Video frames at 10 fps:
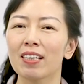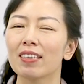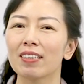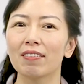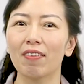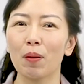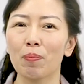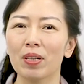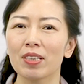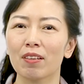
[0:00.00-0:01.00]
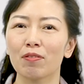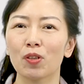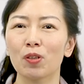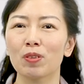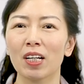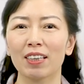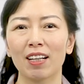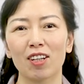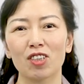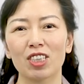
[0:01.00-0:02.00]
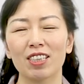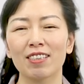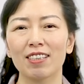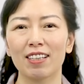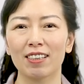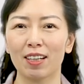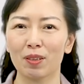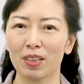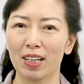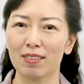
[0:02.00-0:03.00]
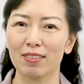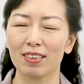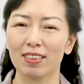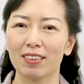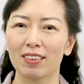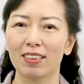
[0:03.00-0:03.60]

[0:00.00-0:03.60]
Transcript: the development of new technologies in agriculture